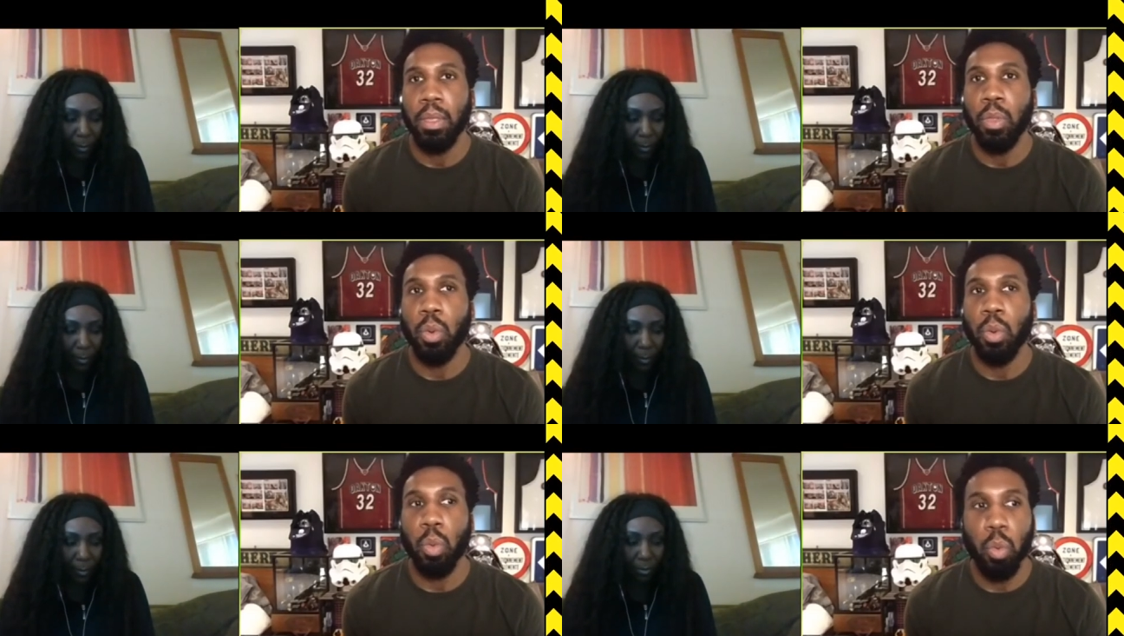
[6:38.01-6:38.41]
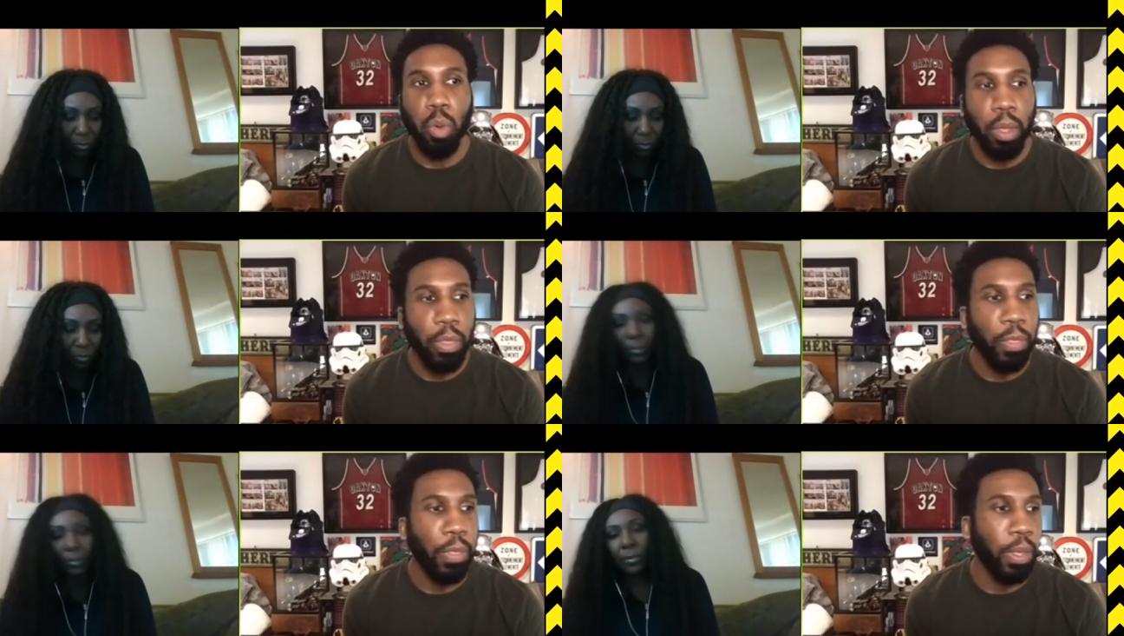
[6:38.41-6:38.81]
Speaker 1: the
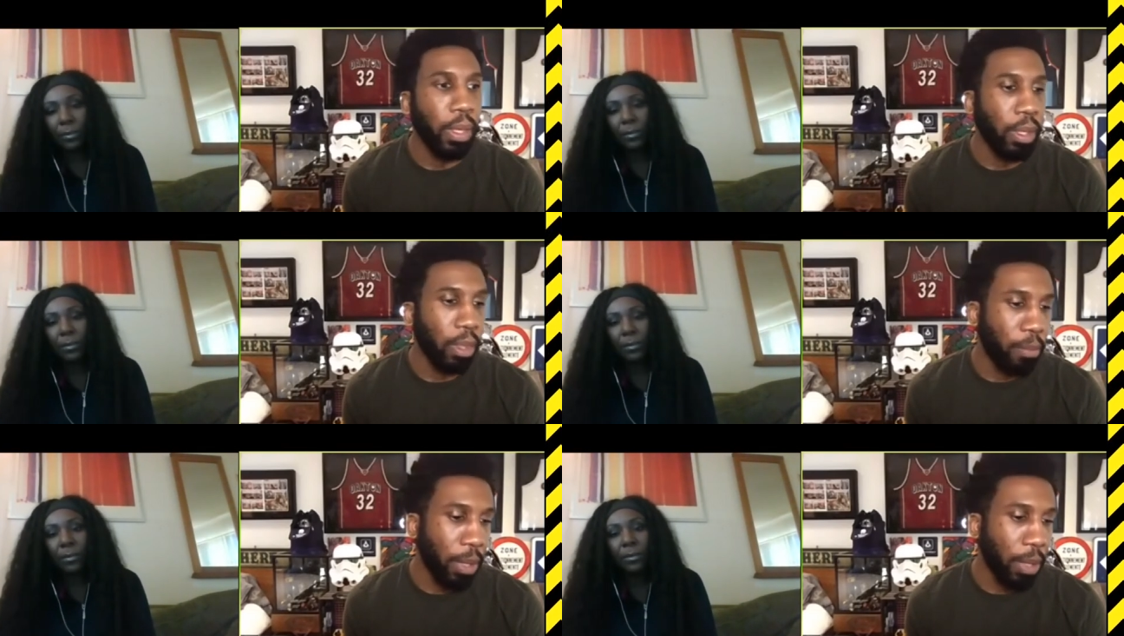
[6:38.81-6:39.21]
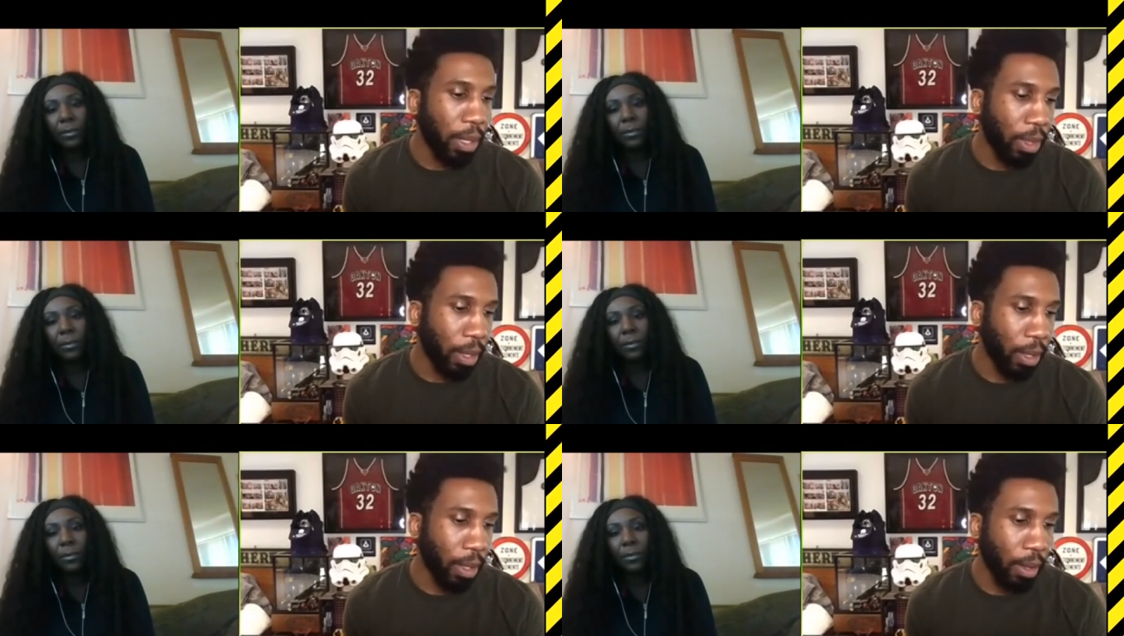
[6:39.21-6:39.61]
one thing the big
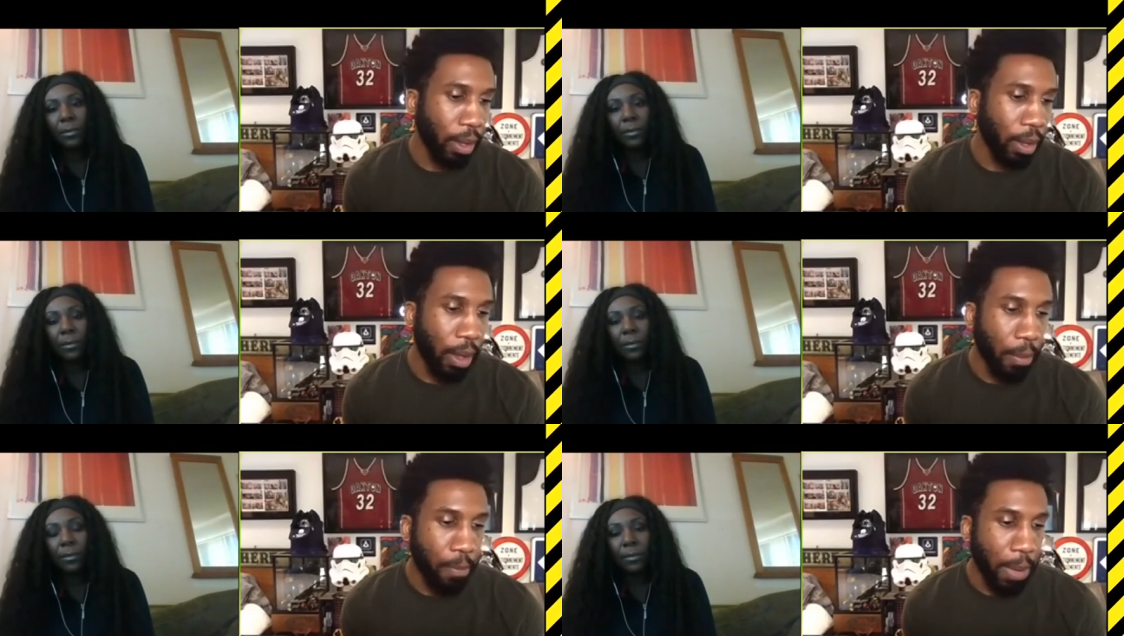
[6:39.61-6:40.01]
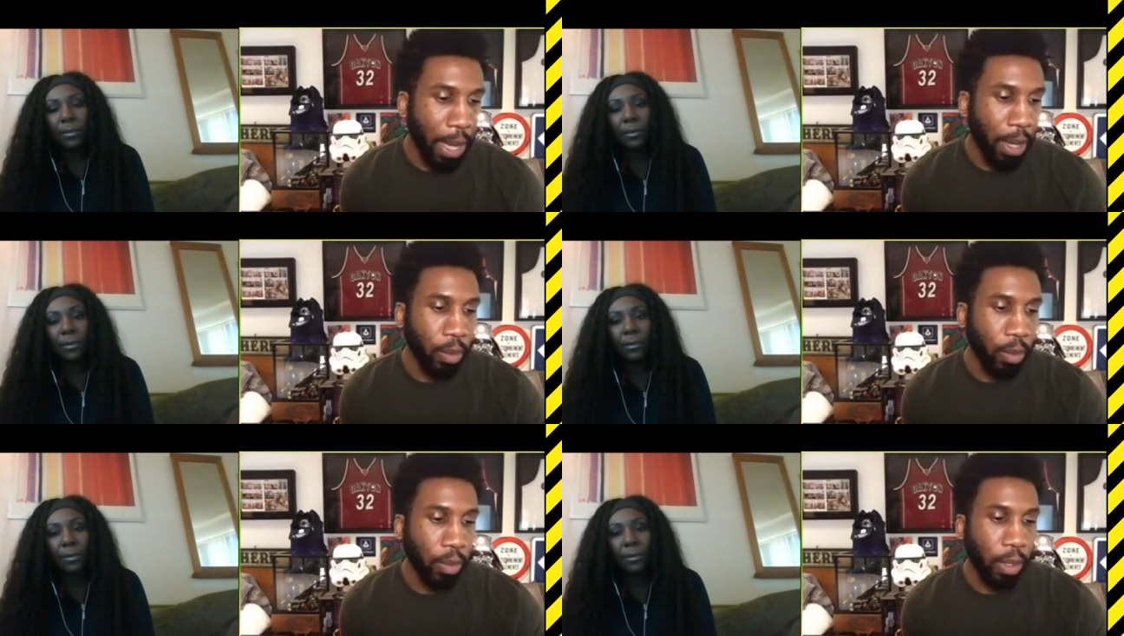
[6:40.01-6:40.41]
thing
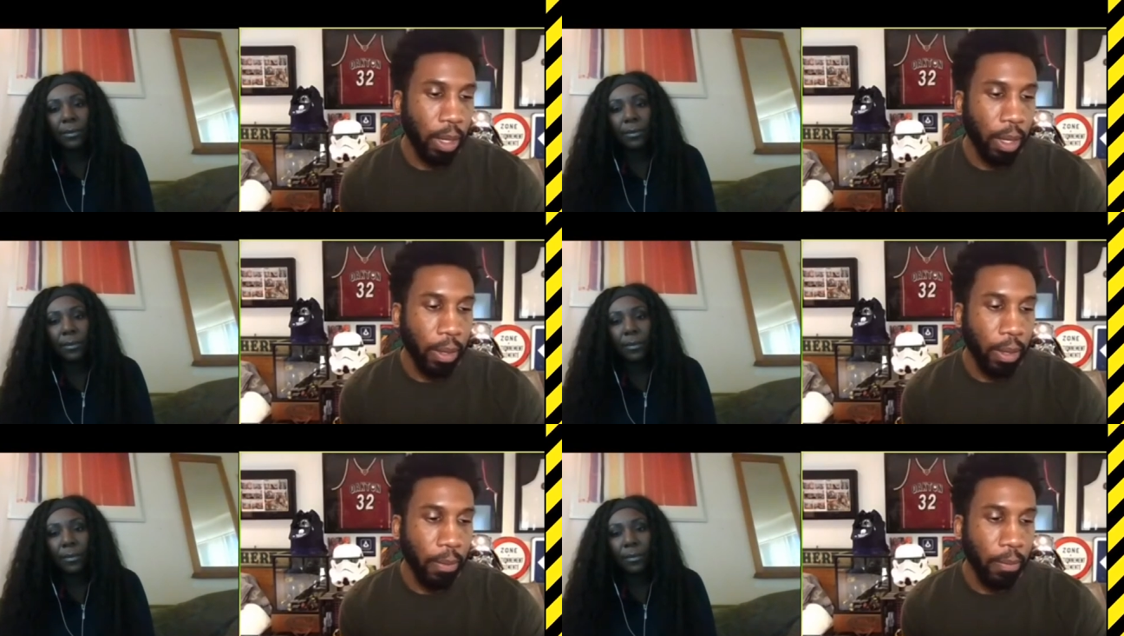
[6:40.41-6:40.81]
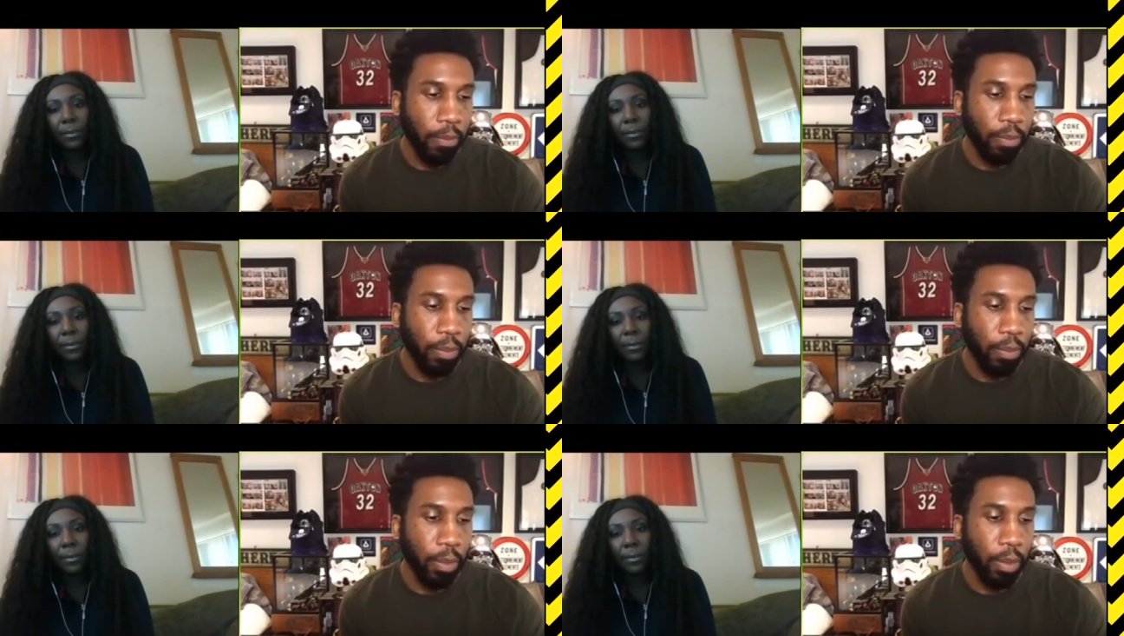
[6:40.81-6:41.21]
about
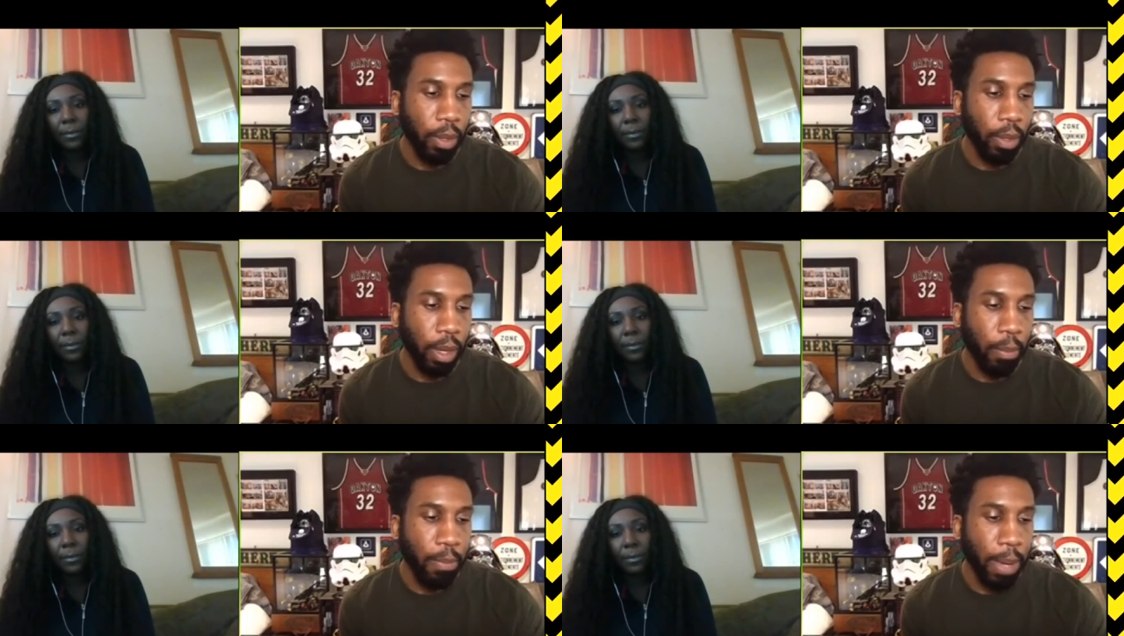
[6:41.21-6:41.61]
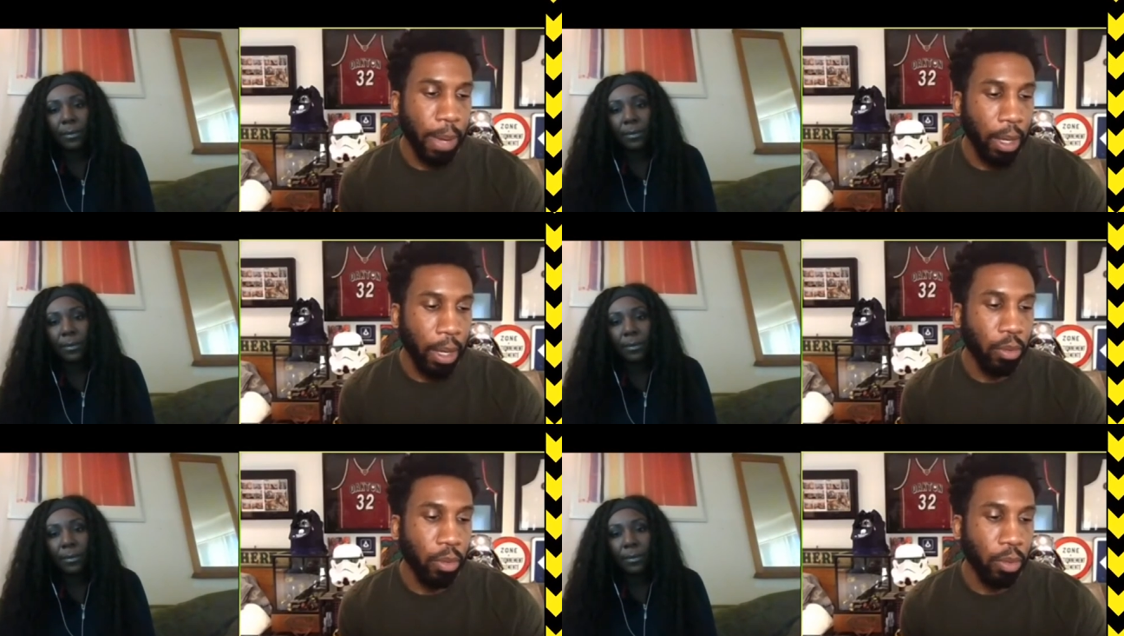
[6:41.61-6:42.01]
um,
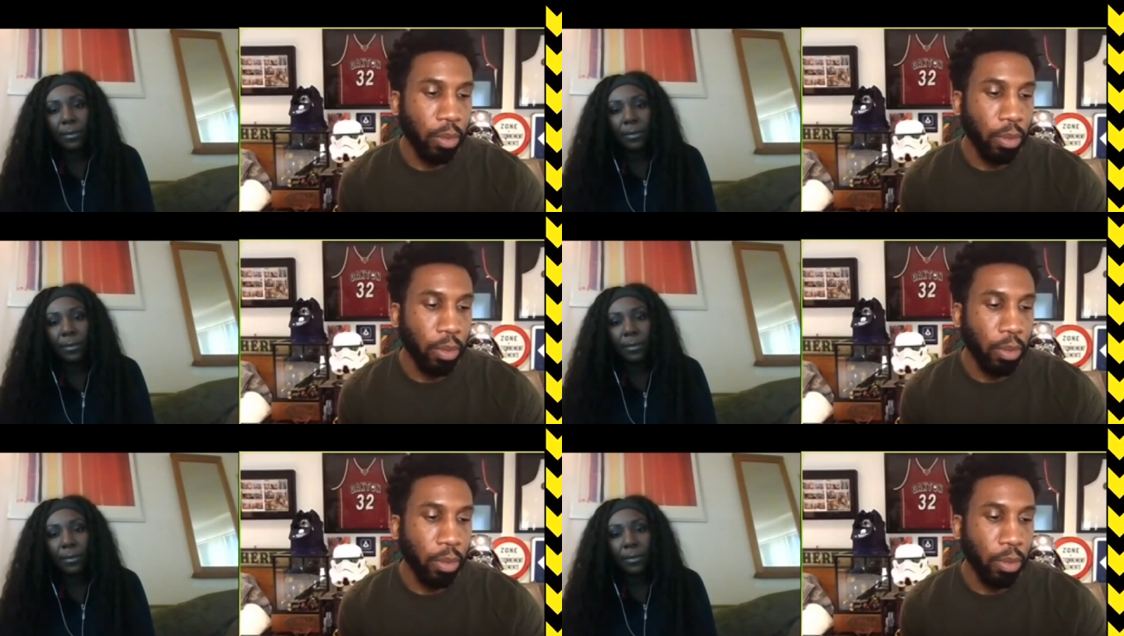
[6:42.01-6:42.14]
about